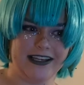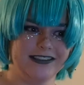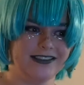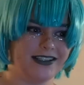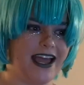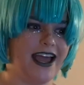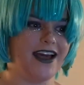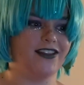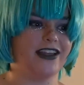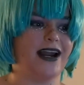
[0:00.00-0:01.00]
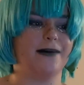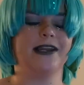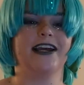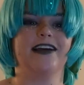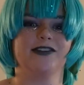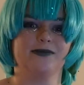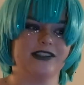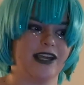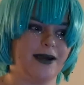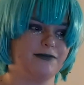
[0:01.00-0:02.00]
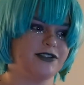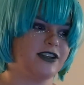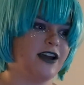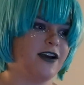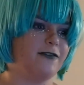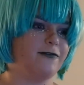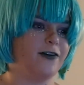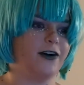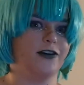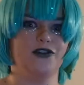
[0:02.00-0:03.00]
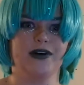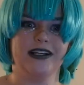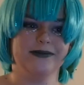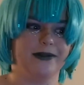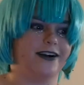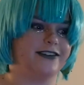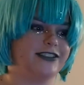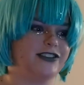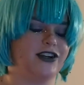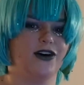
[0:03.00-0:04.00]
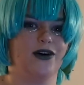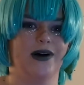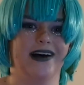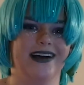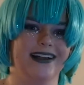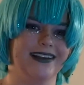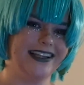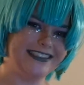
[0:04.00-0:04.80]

and then I'm going to give some tips for new cosplayers. So let's go.